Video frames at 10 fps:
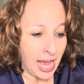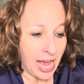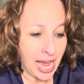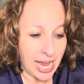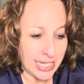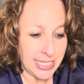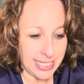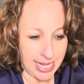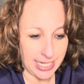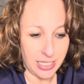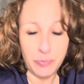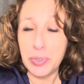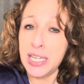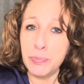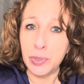high-status
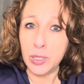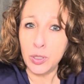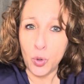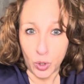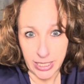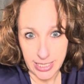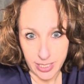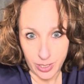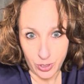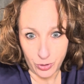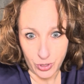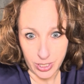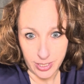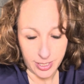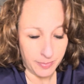people or
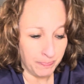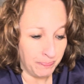institutions.